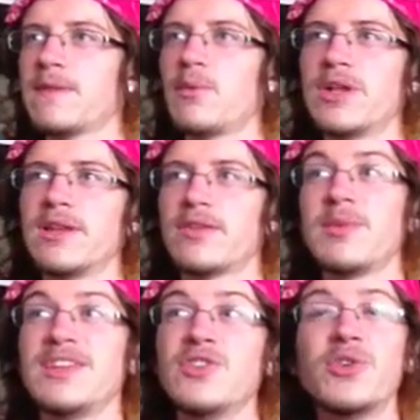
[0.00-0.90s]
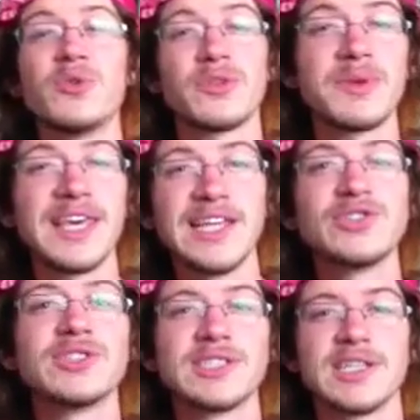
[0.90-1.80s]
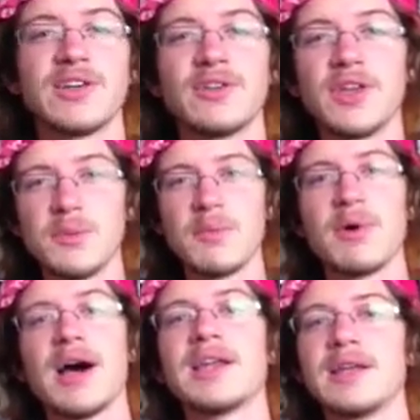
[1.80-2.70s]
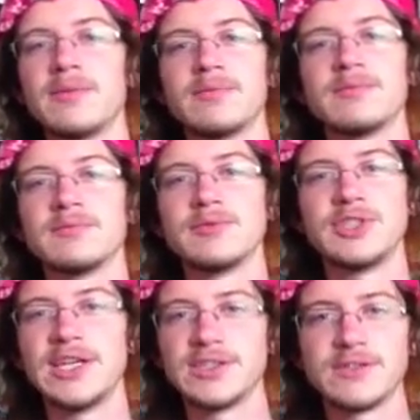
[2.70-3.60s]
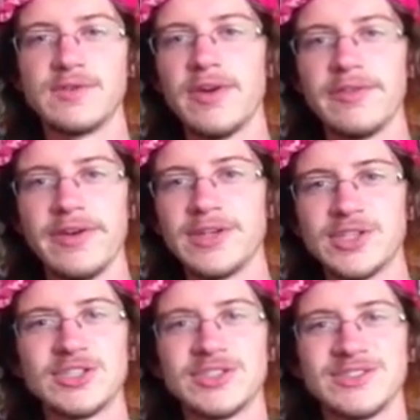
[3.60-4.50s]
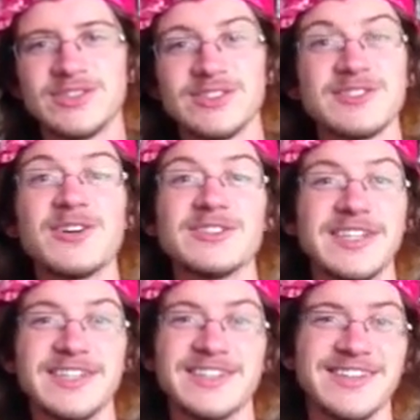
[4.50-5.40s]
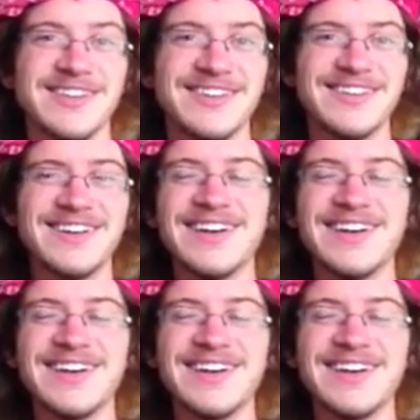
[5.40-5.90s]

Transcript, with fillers: But something new, something interesting. You know, the human body changes very, very slowly, you know.